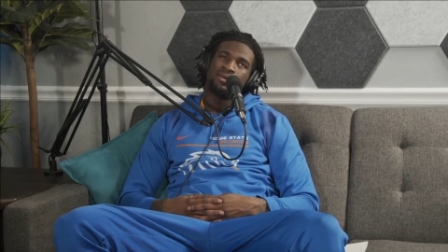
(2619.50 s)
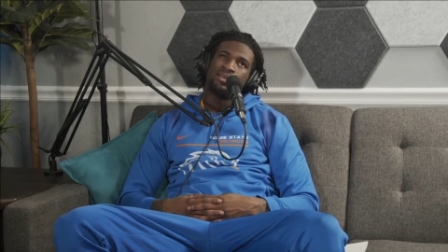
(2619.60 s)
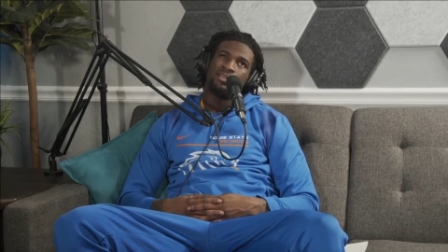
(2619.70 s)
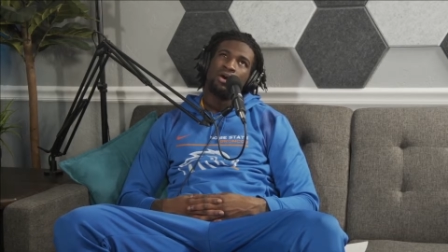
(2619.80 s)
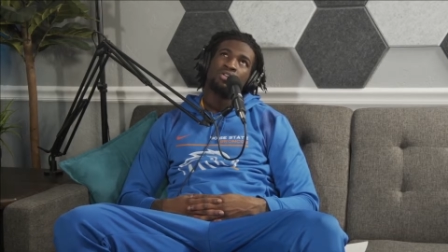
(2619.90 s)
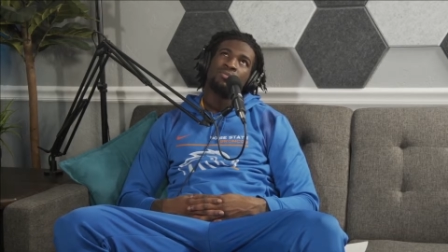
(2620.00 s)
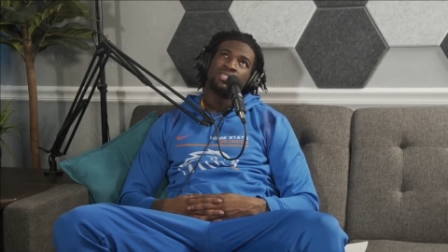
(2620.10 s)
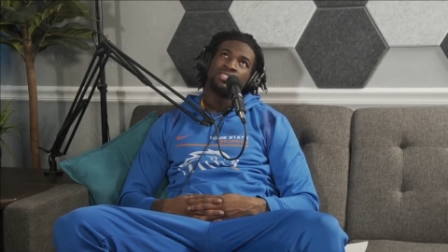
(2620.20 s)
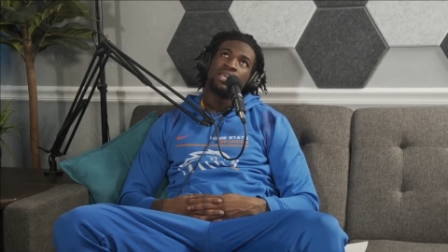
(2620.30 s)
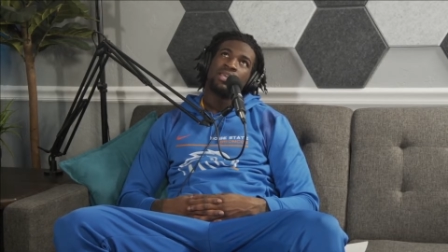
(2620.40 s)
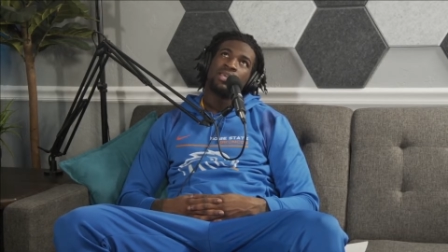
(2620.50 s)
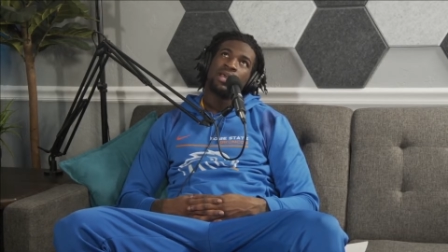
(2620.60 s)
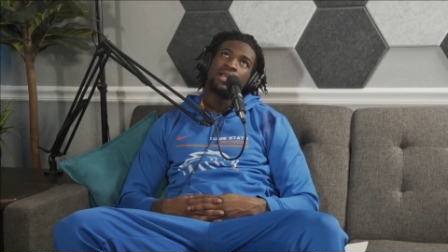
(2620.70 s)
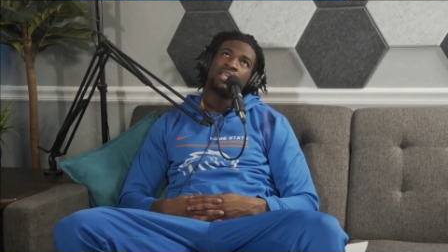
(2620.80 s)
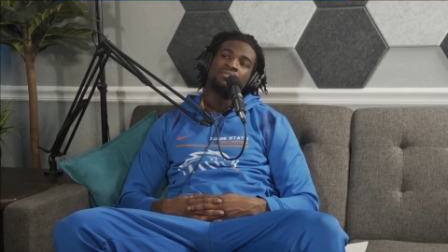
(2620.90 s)
The Oklahoma State hit,
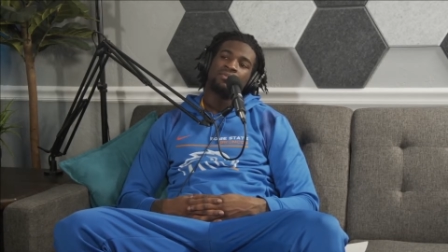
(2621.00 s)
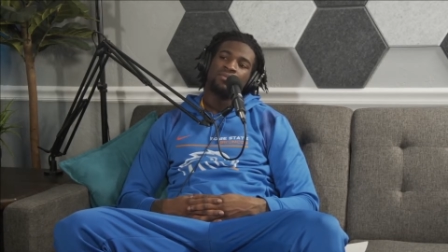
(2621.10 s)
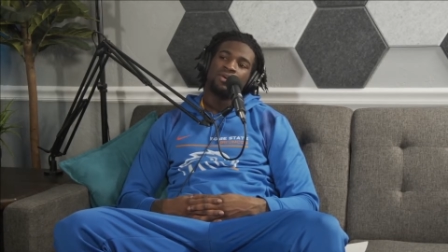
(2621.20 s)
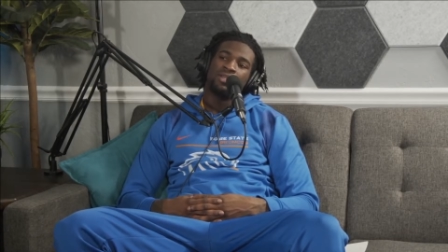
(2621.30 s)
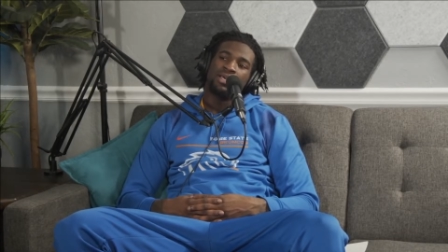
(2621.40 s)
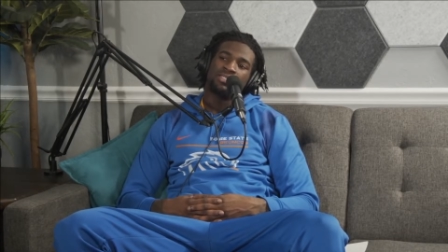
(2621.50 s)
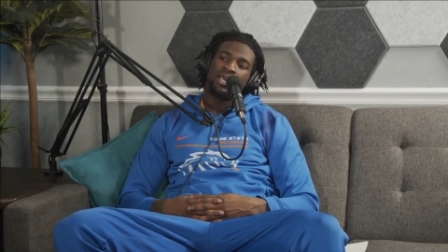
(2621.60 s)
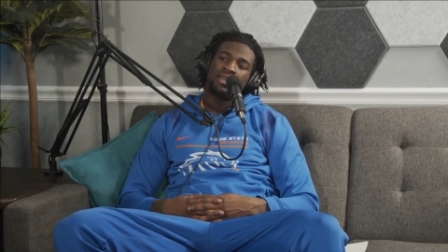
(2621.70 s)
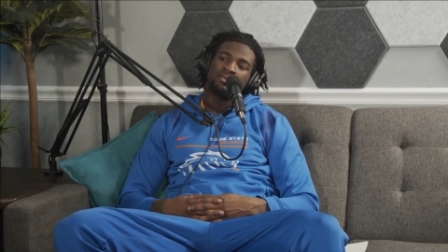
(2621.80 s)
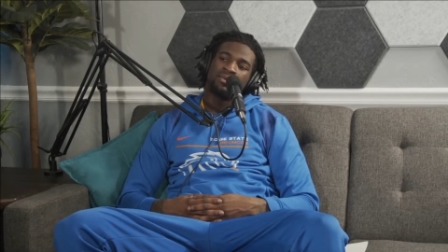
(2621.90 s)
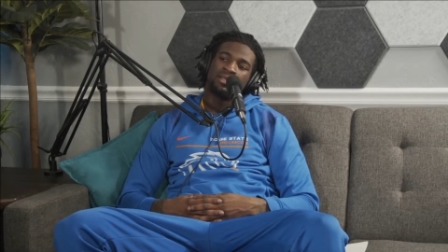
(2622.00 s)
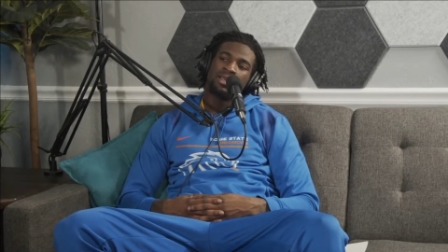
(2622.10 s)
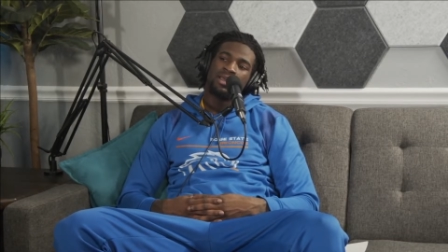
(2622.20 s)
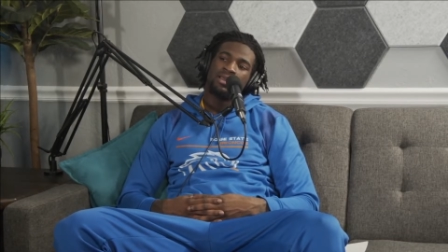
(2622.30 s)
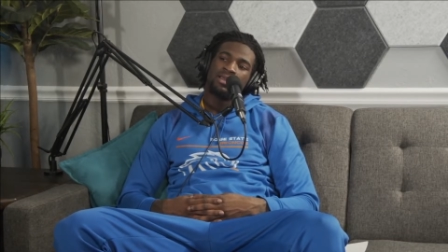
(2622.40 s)
I didn't even realize I hit him like
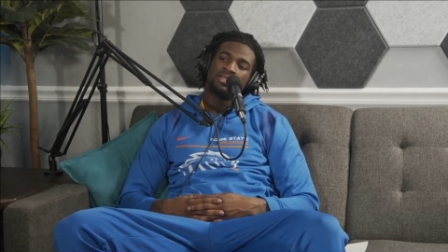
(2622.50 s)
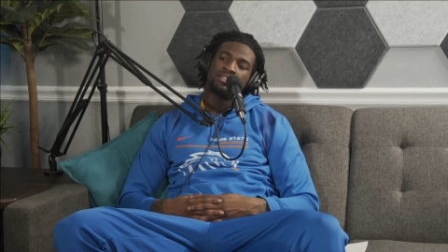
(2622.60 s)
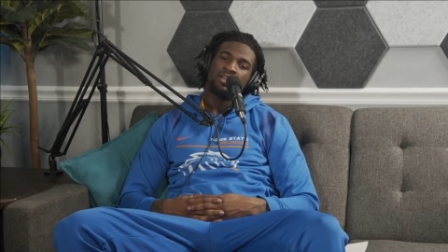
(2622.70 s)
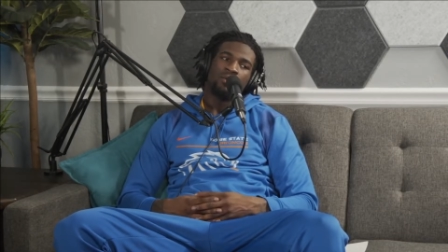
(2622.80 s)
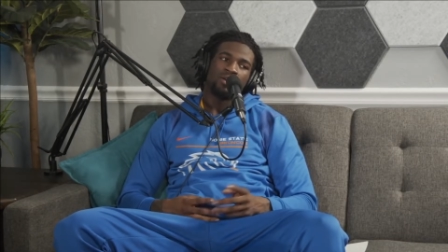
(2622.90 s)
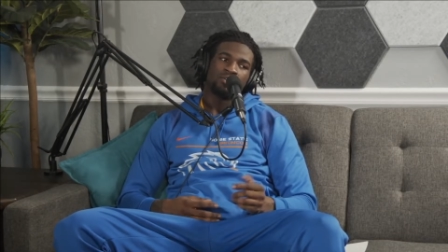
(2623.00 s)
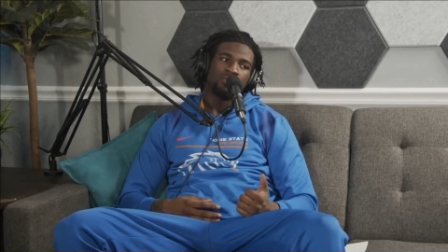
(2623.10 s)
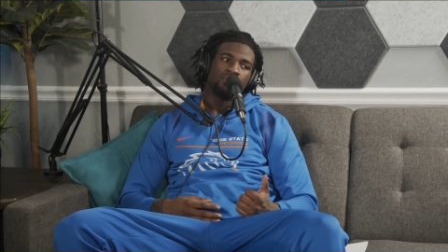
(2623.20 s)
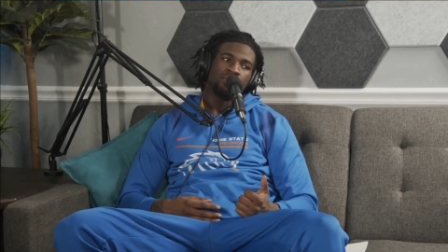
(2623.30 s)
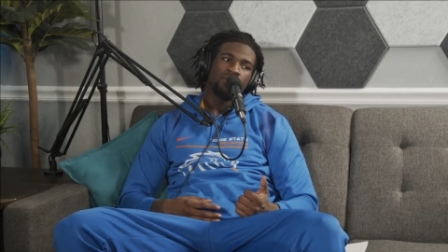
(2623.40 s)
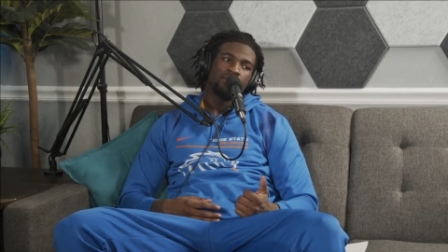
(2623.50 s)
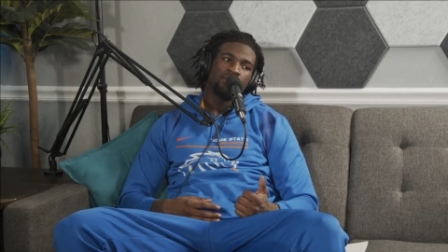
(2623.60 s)
that until I watched the replay.